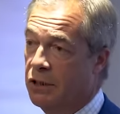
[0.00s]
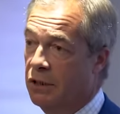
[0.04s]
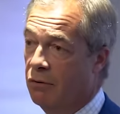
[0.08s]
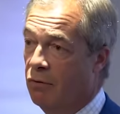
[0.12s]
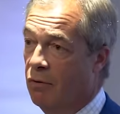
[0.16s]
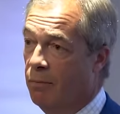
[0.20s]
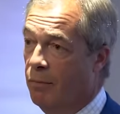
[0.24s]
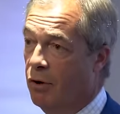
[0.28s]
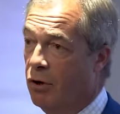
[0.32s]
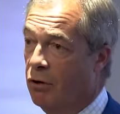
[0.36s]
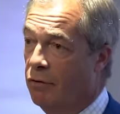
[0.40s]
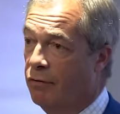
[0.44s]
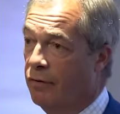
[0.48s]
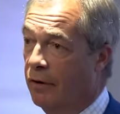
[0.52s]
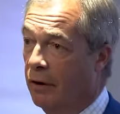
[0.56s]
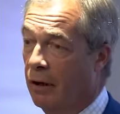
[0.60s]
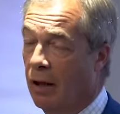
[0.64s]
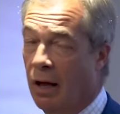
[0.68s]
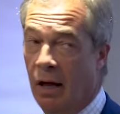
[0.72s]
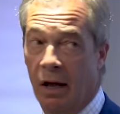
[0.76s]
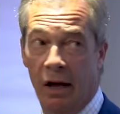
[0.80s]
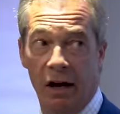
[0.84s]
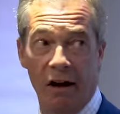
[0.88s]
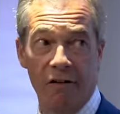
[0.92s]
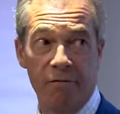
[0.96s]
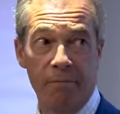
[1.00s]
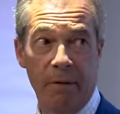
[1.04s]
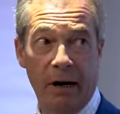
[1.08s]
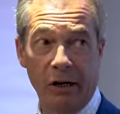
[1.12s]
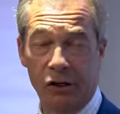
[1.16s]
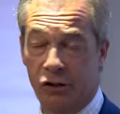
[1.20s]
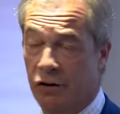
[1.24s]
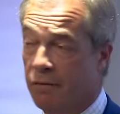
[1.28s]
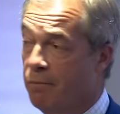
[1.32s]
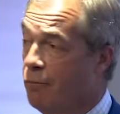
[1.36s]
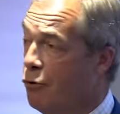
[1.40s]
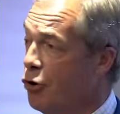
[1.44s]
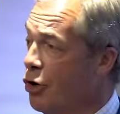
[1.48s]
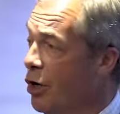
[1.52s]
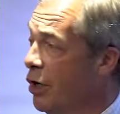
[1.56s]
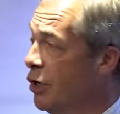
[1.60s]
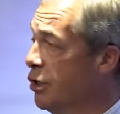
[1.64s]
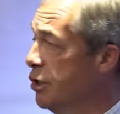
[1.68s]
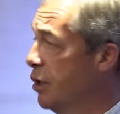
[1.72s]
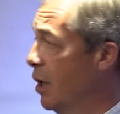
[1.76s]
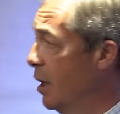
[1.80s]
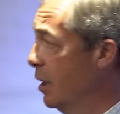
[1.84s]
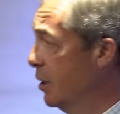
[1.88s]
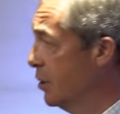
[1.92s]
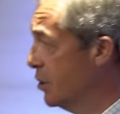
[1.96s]
the removal of much of
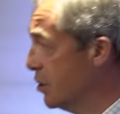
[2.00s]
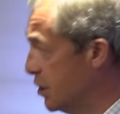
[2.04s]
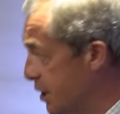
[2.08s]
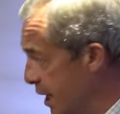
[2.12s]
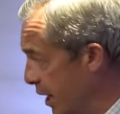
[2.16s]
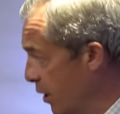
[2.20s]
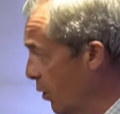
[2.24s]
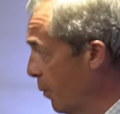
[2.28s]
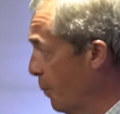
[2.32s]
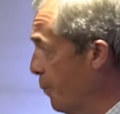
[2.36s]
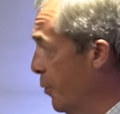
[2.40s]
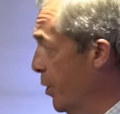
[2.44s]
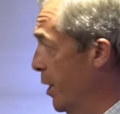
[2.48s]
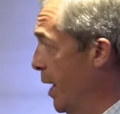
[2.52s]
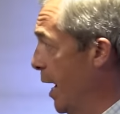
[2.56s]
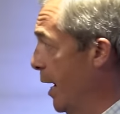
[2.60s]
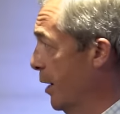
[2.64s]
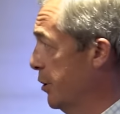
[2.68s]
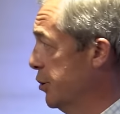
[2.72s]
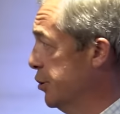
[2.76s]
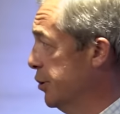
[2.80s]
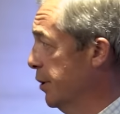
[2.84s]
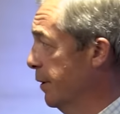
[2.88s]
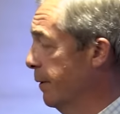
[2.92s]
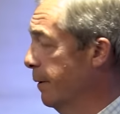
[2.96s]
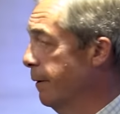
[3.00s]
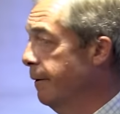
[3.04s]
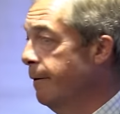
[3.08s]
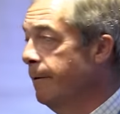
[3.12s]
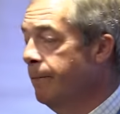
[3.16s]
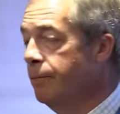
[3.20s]
British steel production.